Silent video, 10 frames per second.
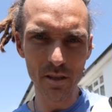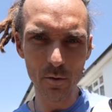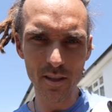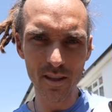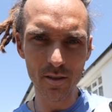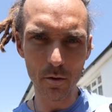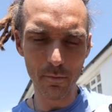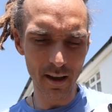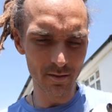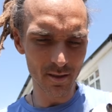switching to a
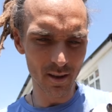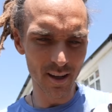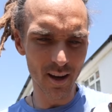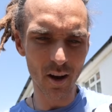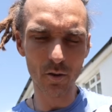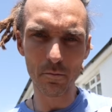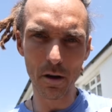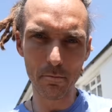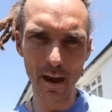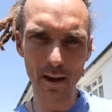mount I can hold in
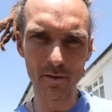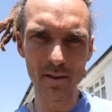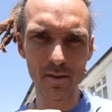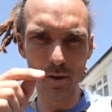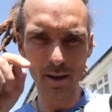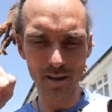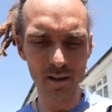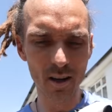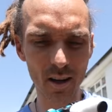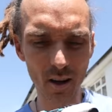my mouth so I can
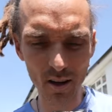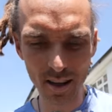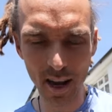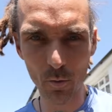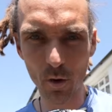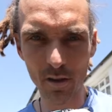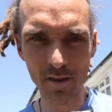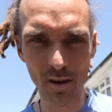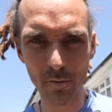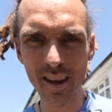just kind of look down
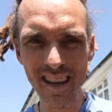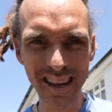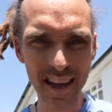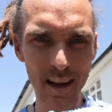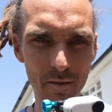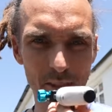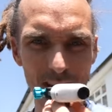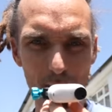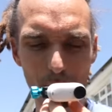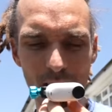whilst I'm getting
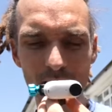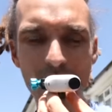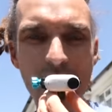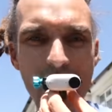everything in place.